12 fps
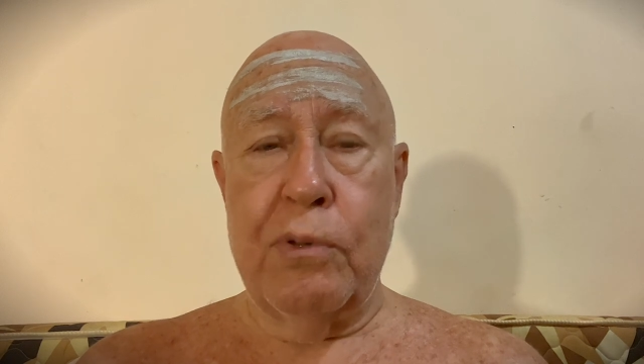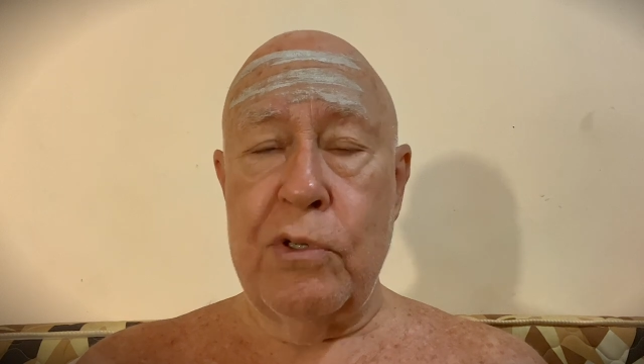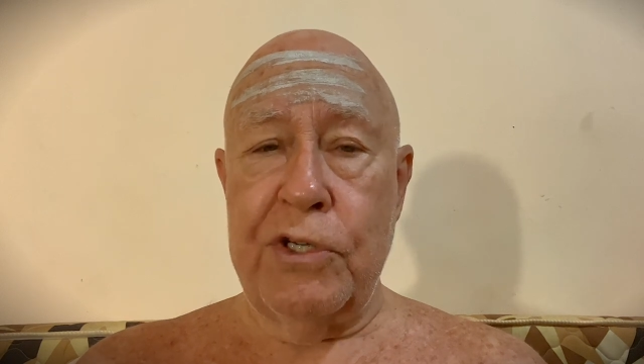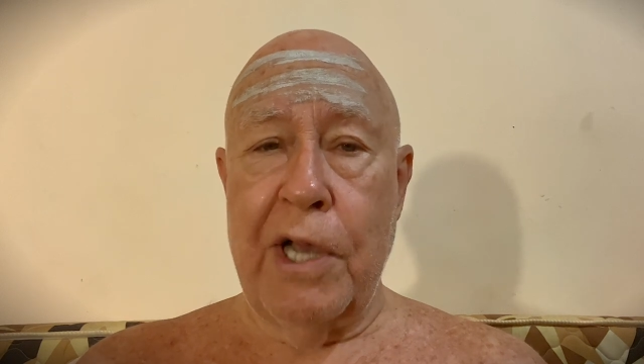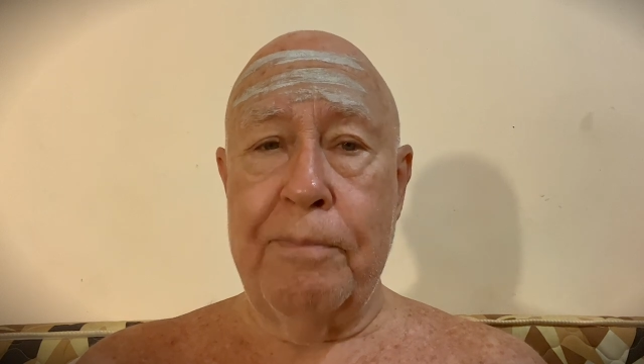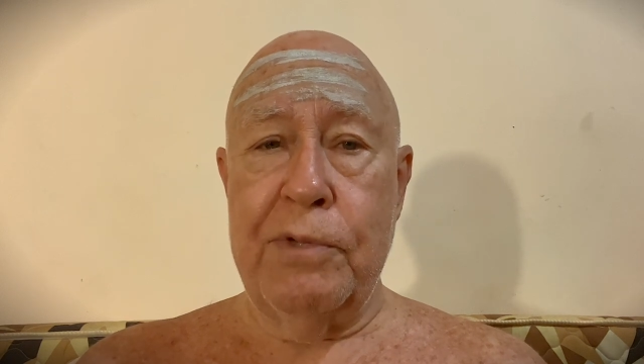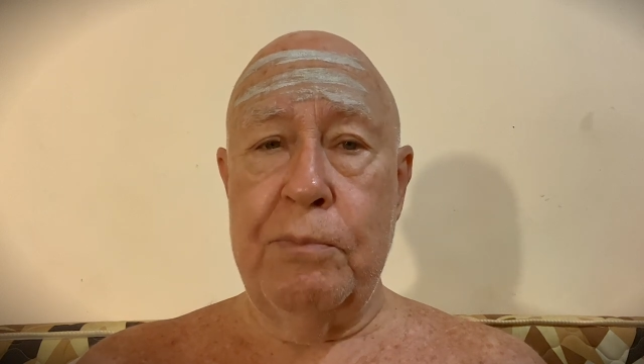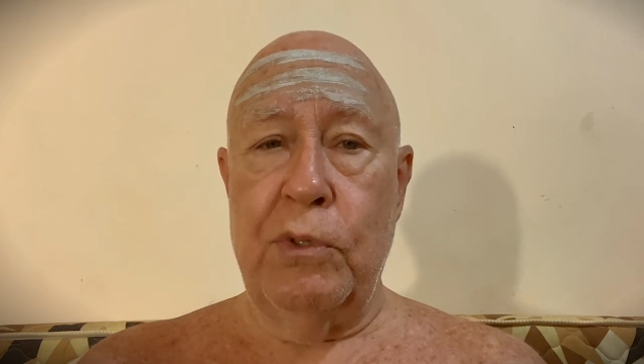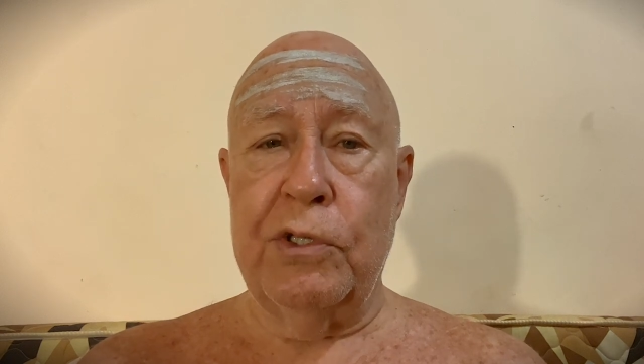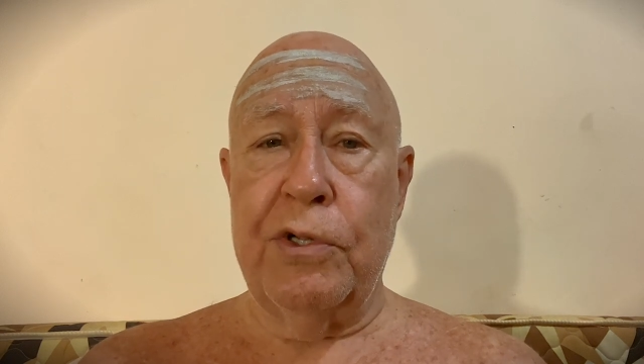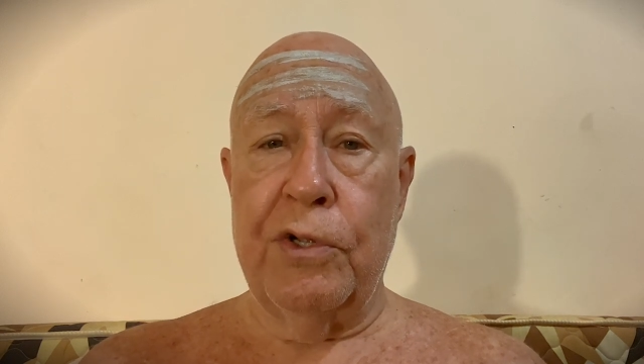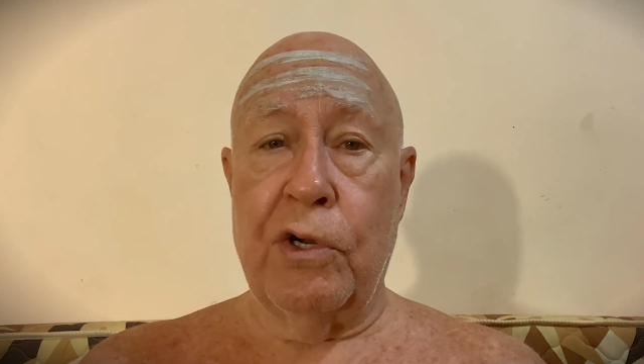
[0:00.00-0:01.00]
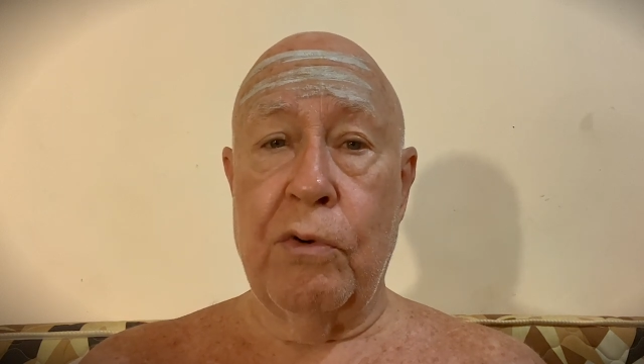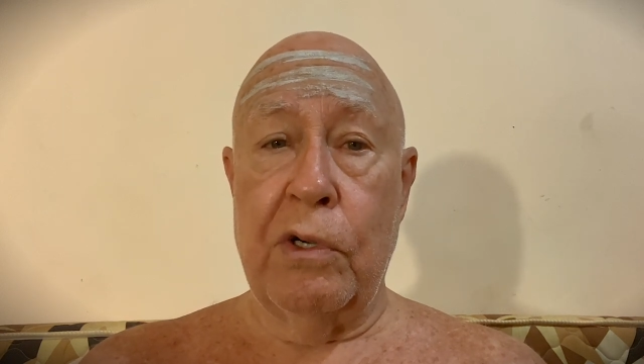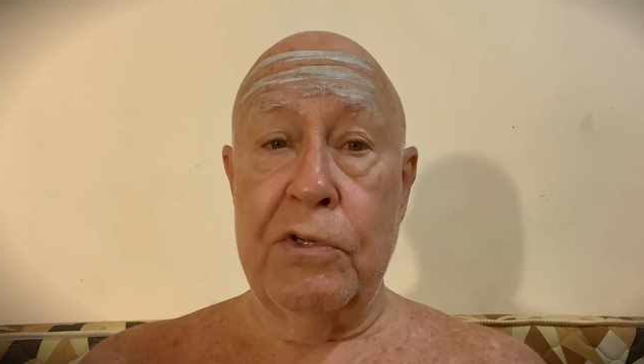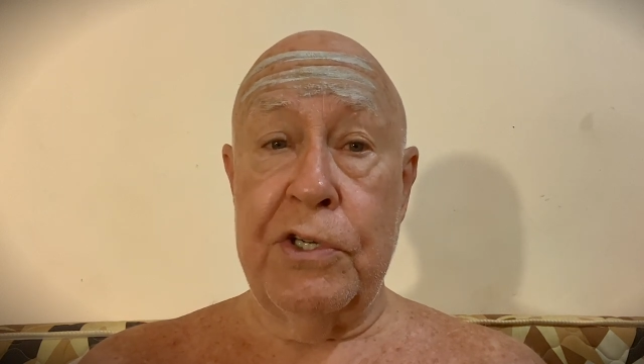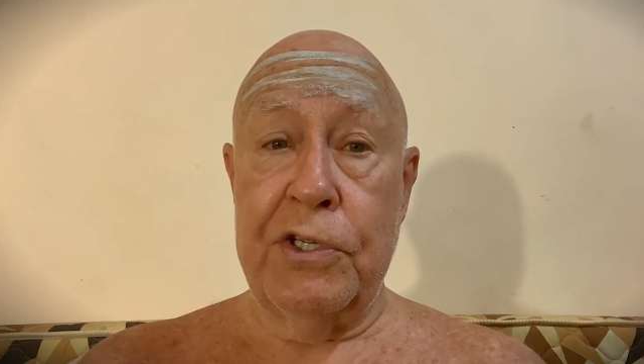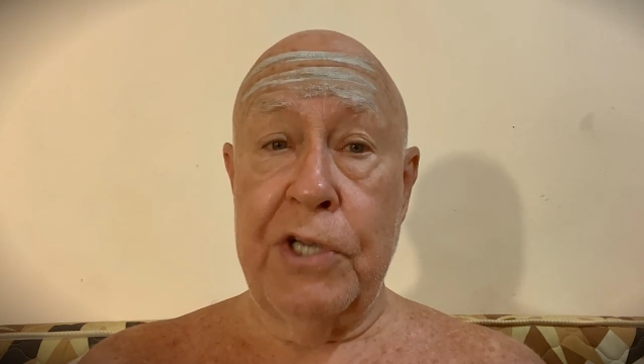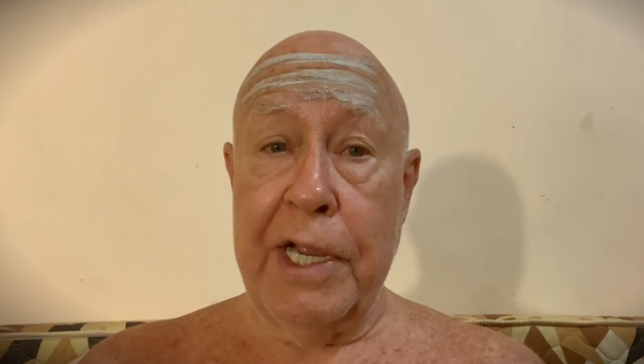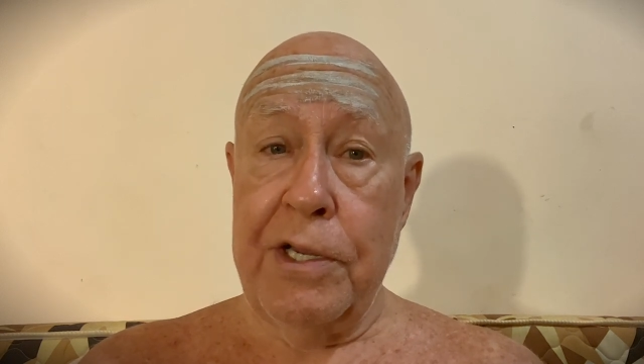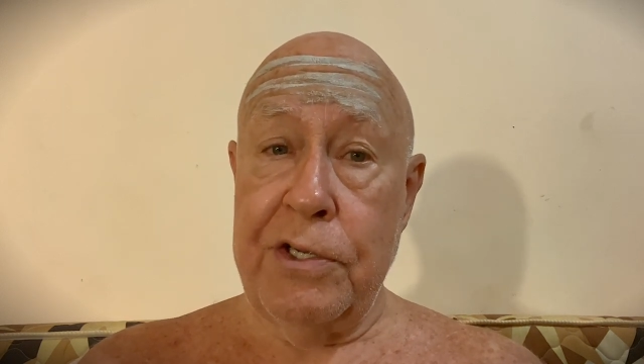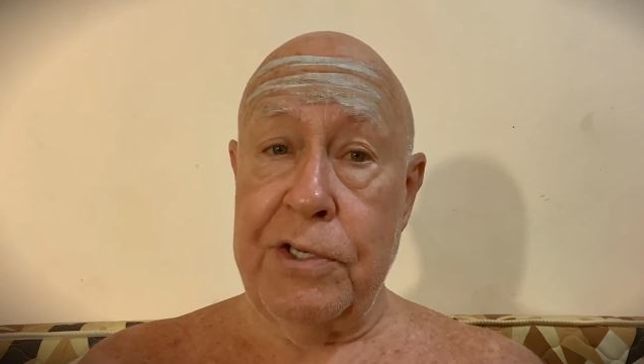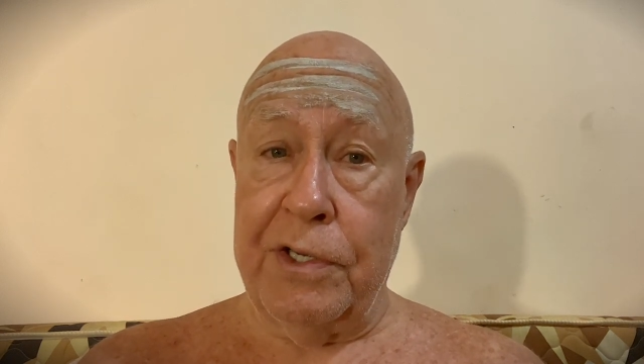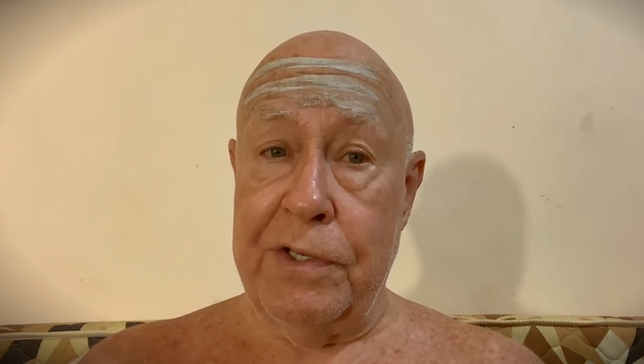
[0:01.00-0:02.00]
perceptible to the gross
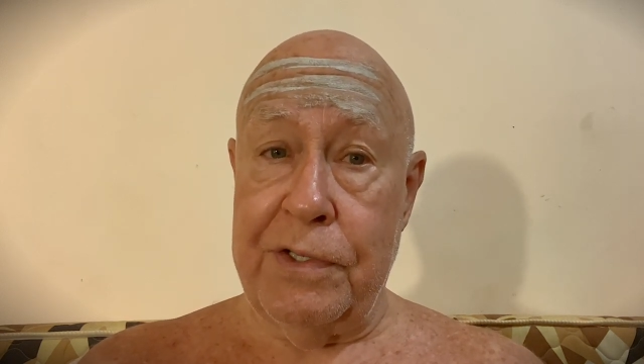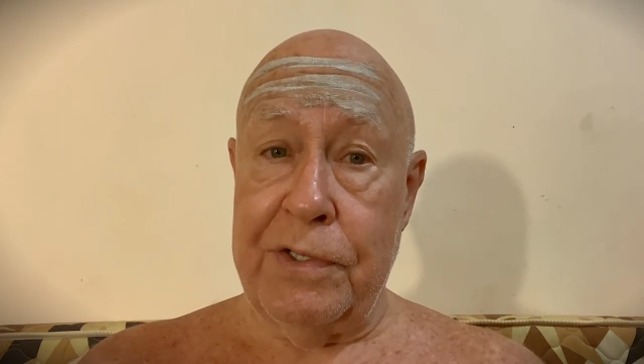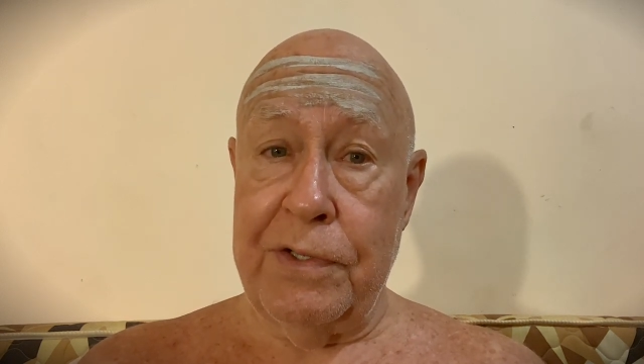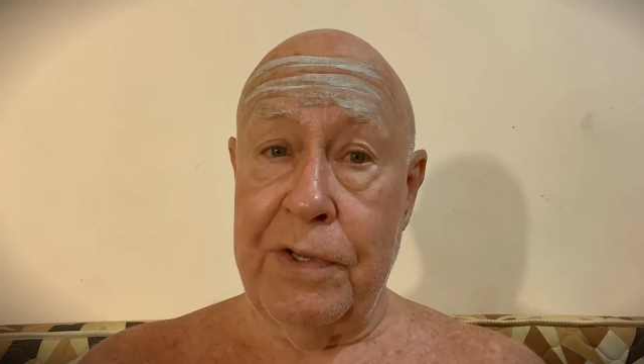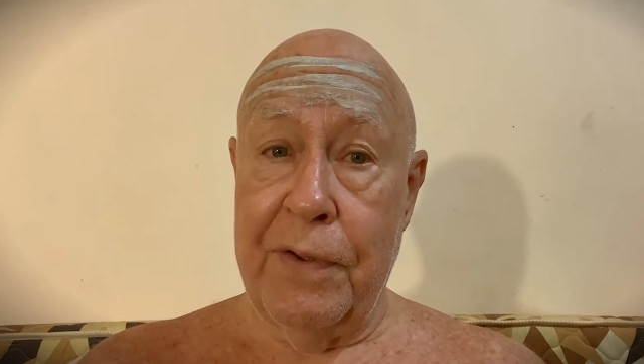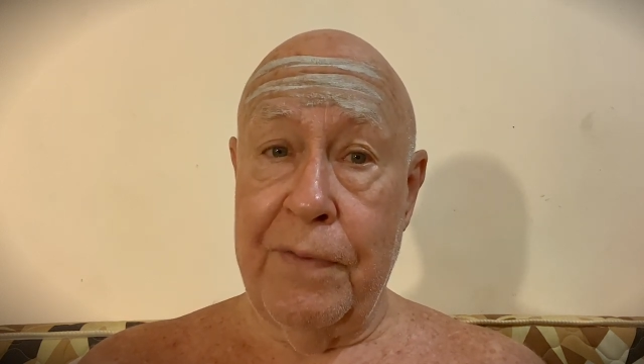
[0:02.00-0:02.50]
senses,